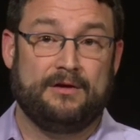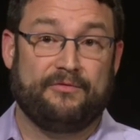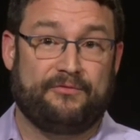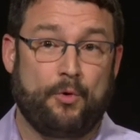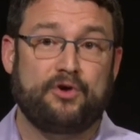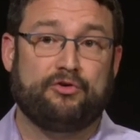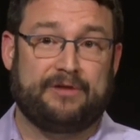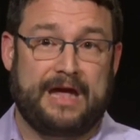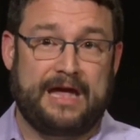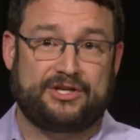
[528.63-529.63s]
for
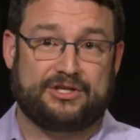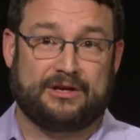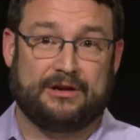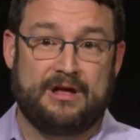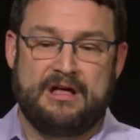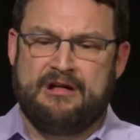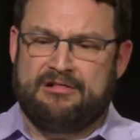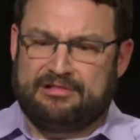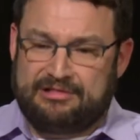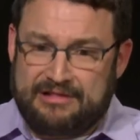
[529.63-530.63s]
creation,
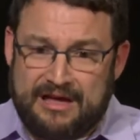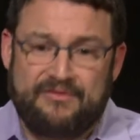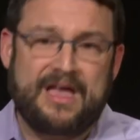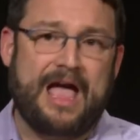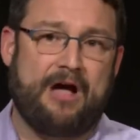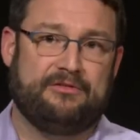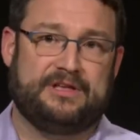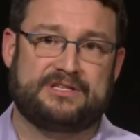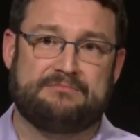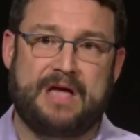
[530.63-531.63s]
living out
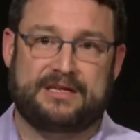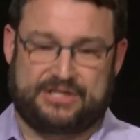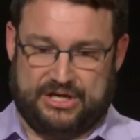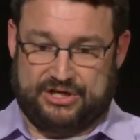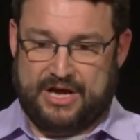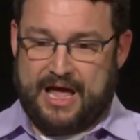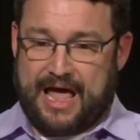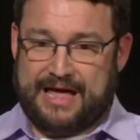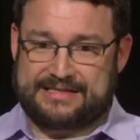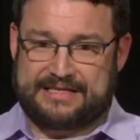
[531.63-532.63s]
this message,
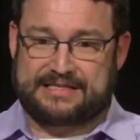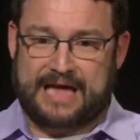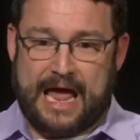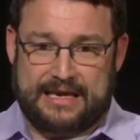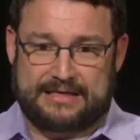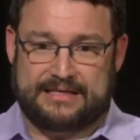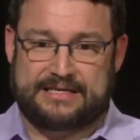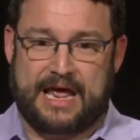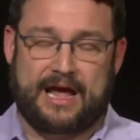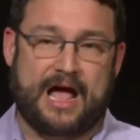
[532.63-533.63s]
has decided to
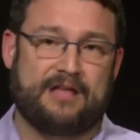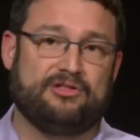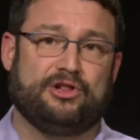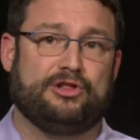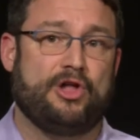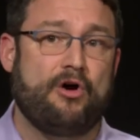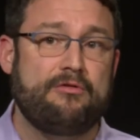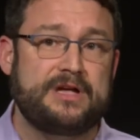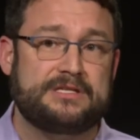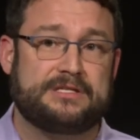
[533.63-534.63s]
take on the
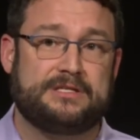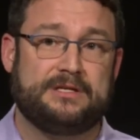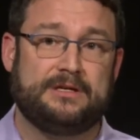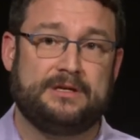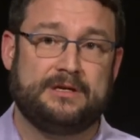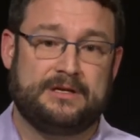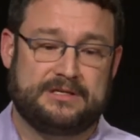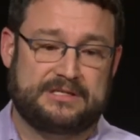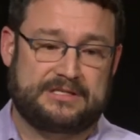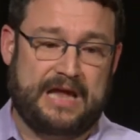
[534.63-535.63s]
lowest
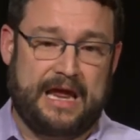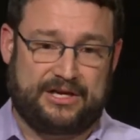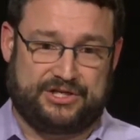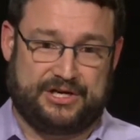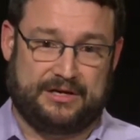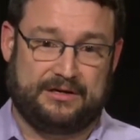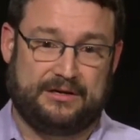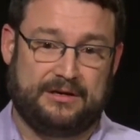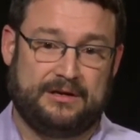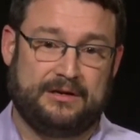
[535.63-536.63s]
station
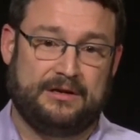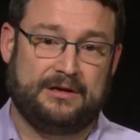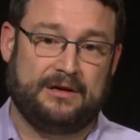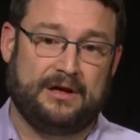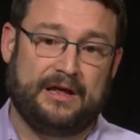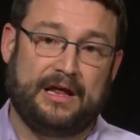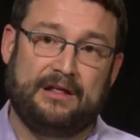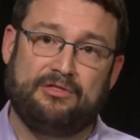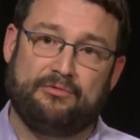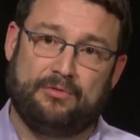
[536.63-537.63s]

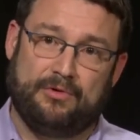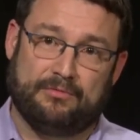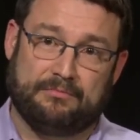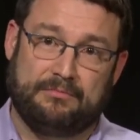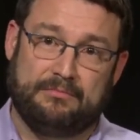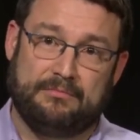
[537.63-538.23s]
in the room,